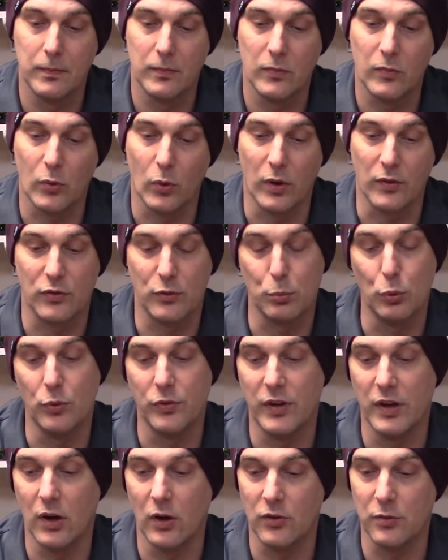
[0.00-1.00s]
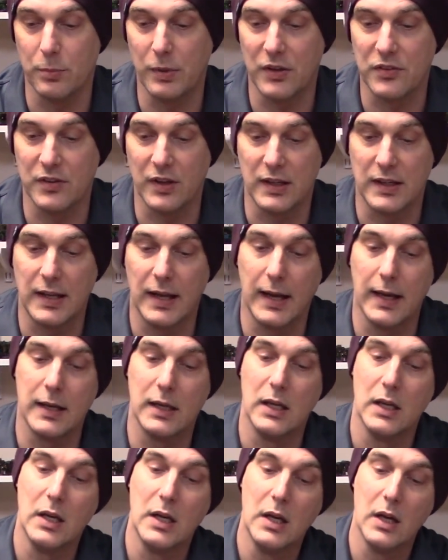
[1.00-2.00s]
so I've smoothed it out as best I
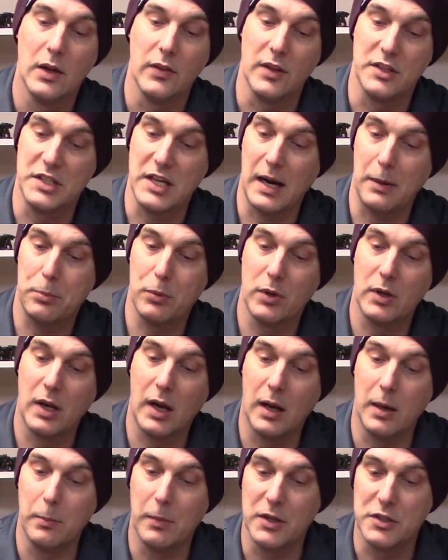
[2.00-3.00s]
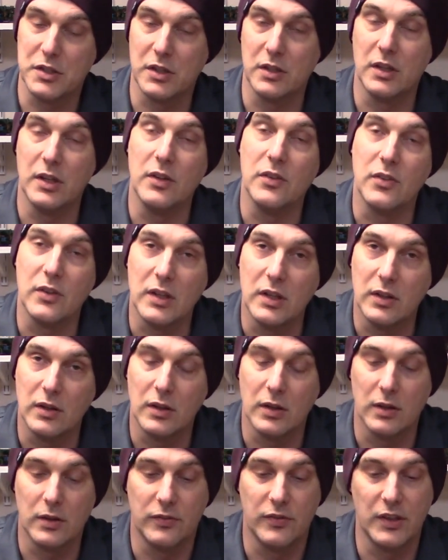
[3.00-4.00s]
can. The chaplain I mentioned is in
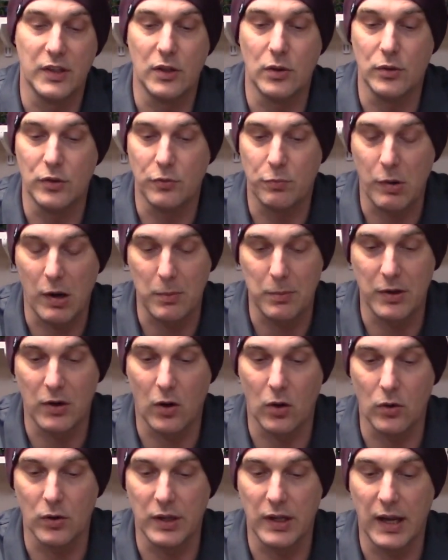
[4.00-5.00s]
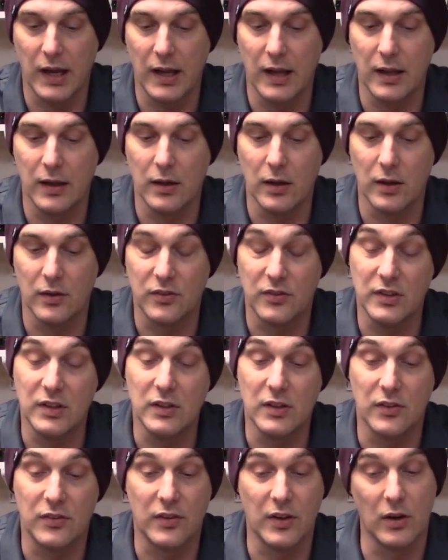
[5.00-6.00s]
the video. You've probably already had
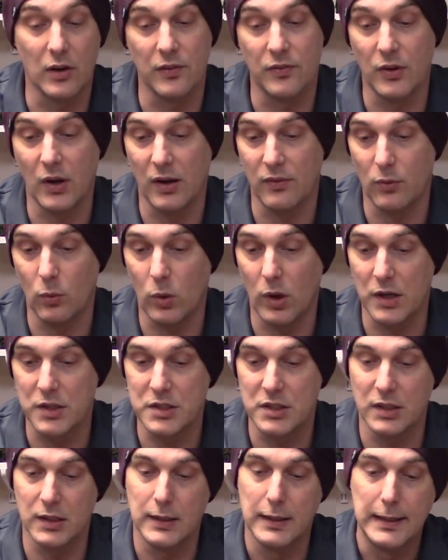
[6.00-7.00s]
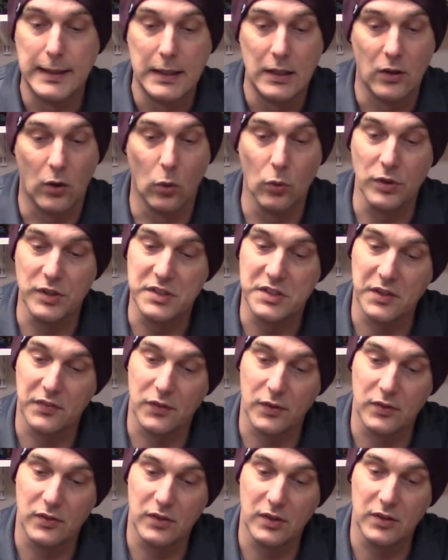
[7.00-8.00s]
seen. It's there if you haven't watched it. The only
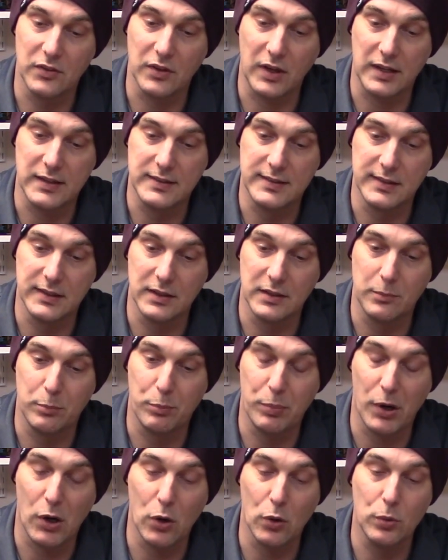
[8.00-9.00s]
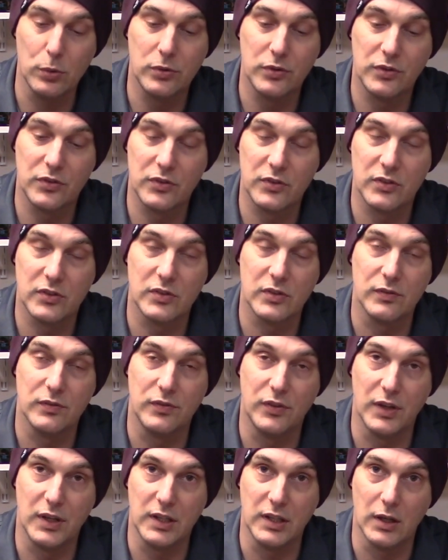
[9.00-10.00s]
difference is I did post
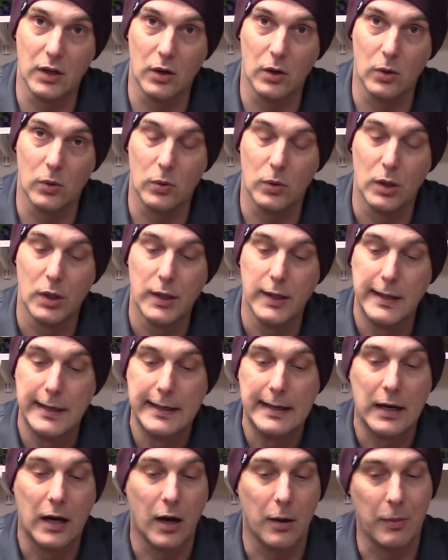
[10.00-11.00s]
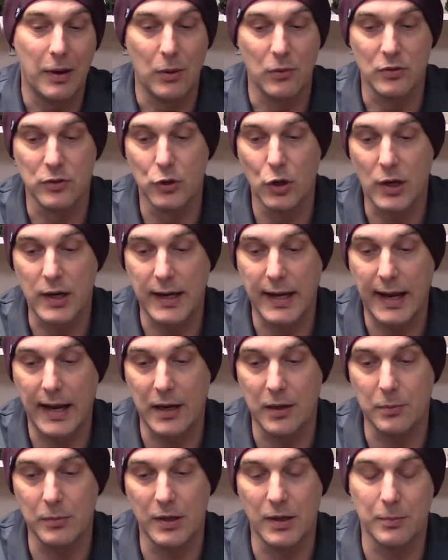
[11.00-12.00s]
video. I was looking
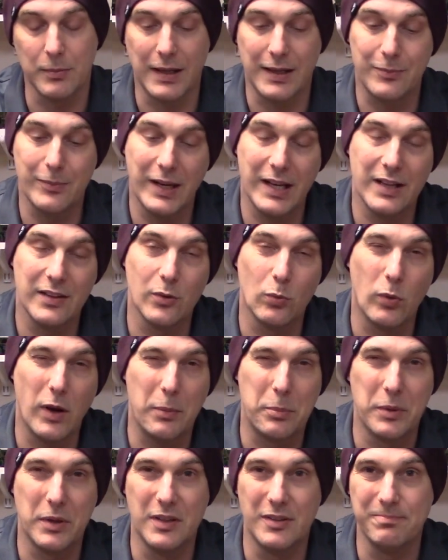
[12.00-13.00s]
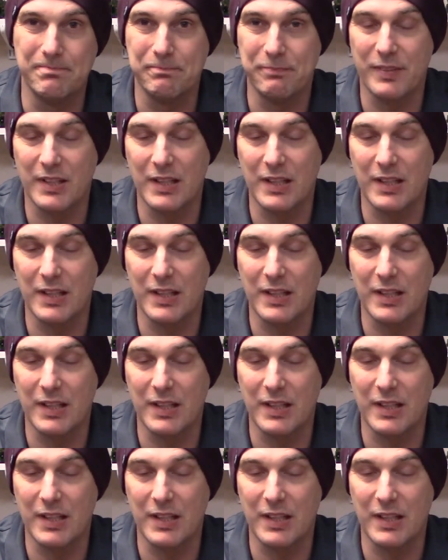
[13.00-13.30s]
at him and I'm like, man, the weapon,